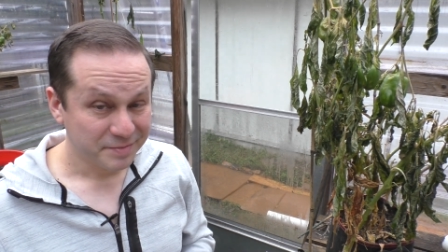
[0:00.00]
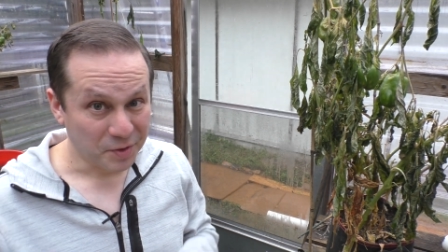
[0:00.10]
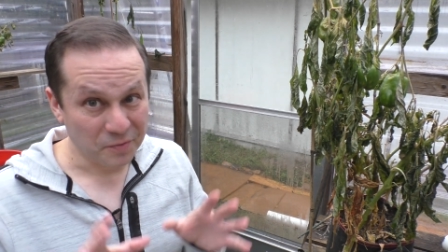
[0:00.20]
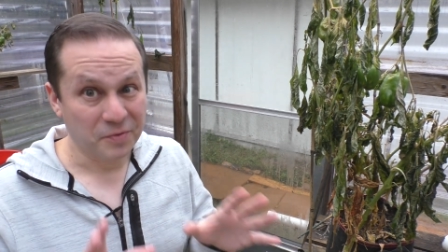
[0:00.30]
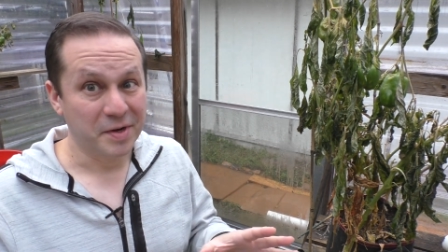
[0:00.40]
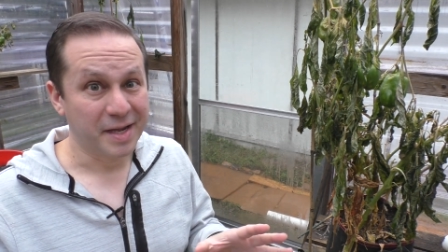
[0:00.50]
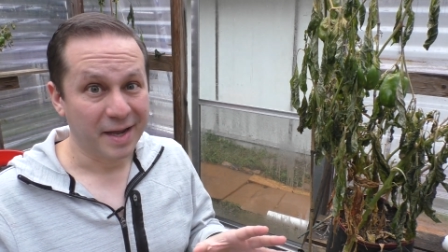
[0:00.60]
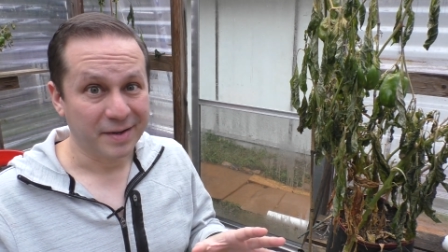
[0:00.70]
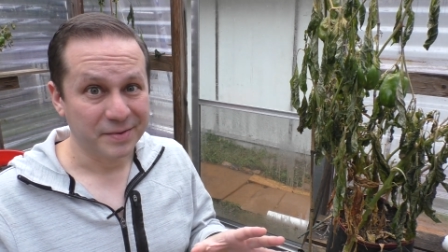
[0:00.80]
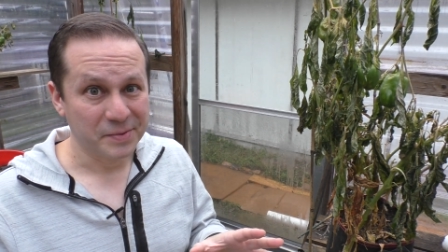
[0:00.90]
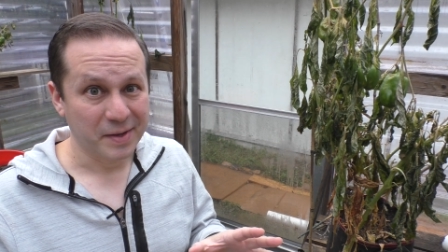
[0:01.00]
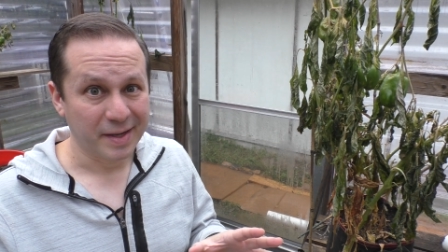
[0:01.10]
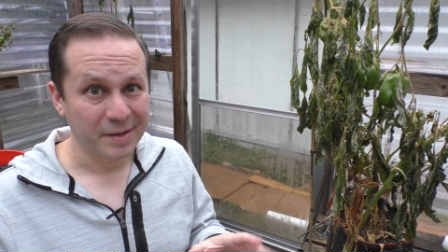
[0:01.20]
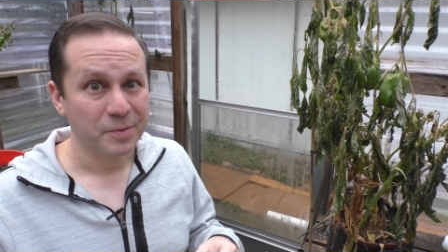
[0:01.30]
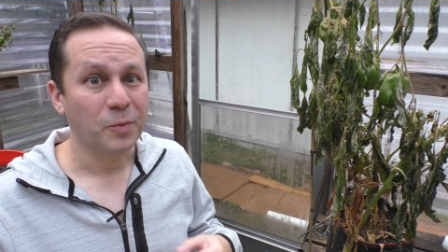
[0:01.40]
Don't freak out,
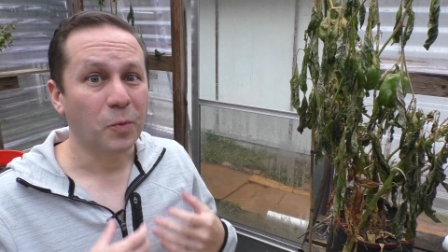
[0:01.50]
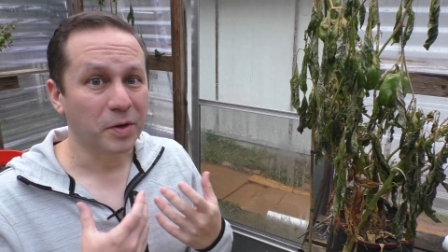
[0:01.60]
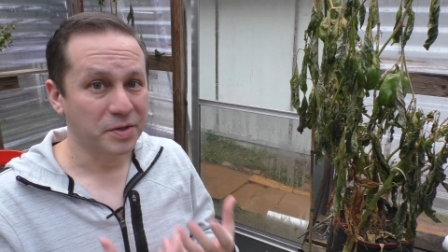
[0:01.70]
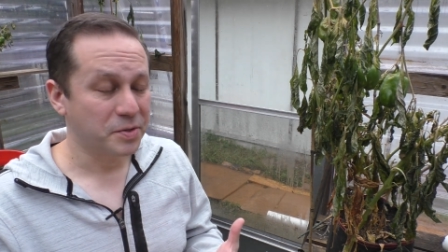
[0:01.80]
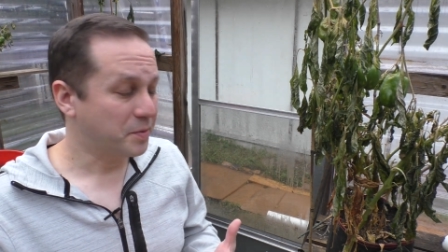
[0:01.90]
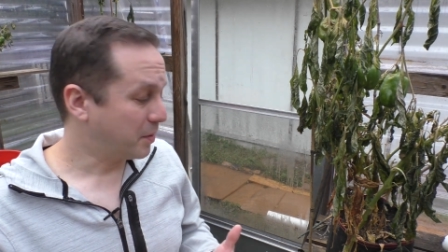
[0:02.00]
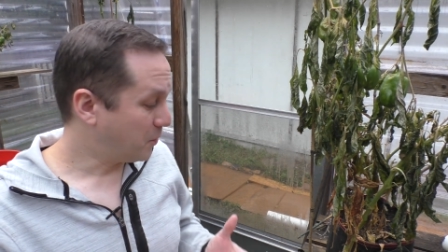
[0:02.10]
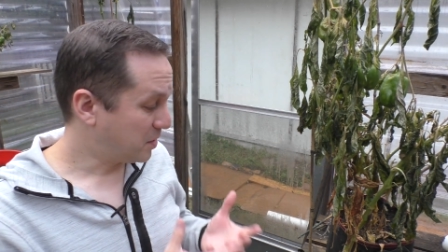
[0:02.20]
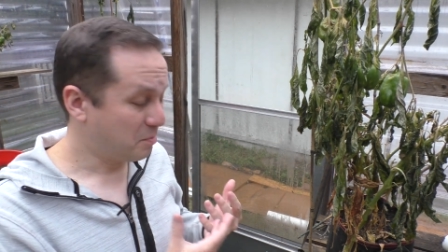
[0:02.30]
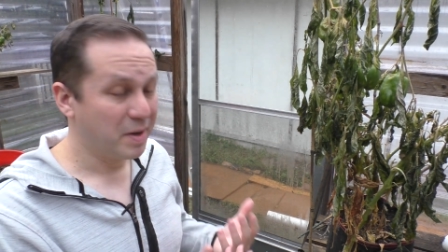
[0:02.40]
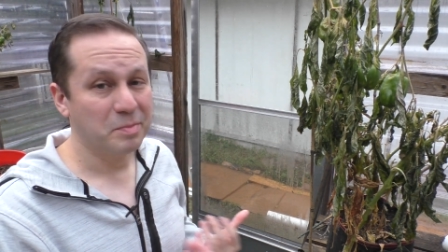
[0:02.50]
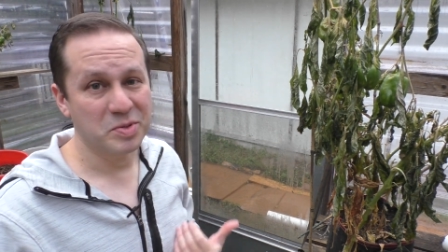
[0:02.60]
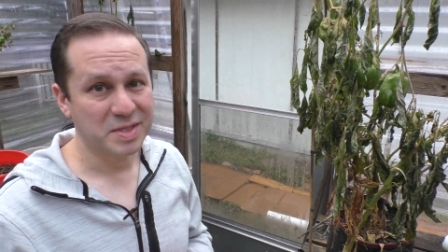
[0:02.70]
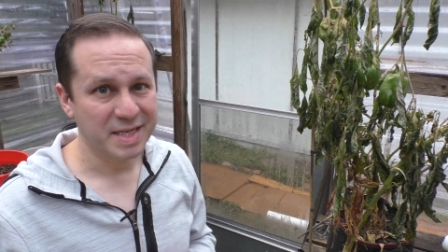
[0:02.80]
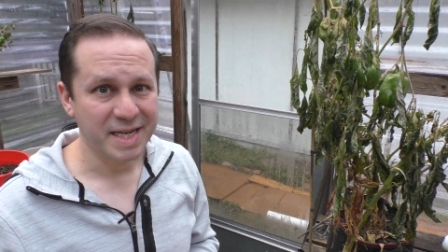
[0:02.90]
okay? We're doing what the
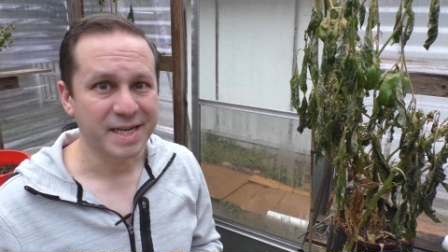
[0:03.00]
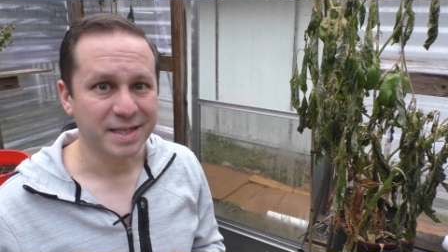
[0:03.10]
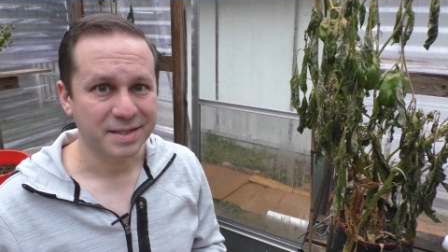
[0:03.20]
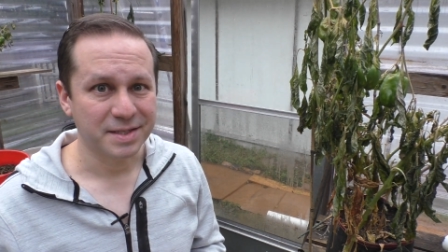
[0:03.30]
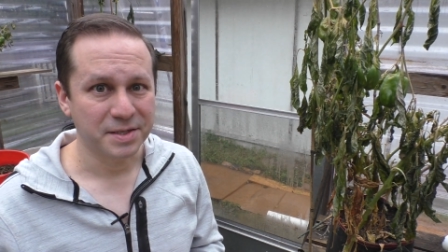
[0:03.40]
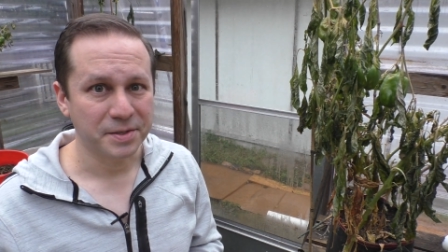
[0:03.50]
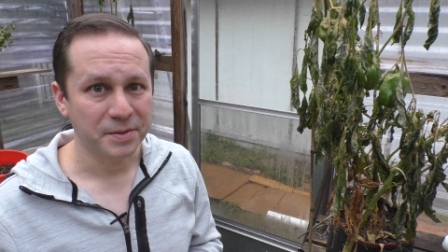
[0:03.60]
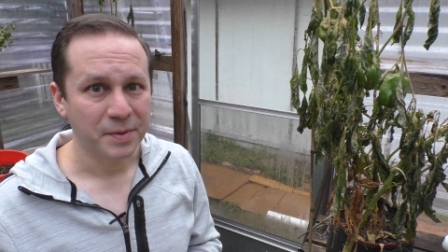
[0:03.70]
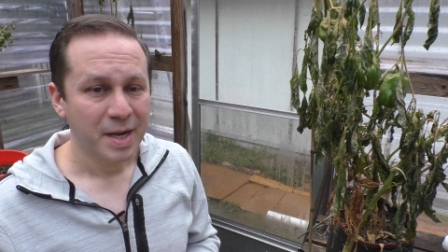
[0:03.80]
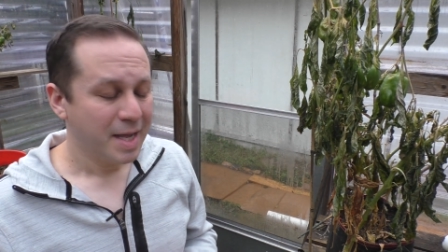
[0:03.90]
peppers need us to do.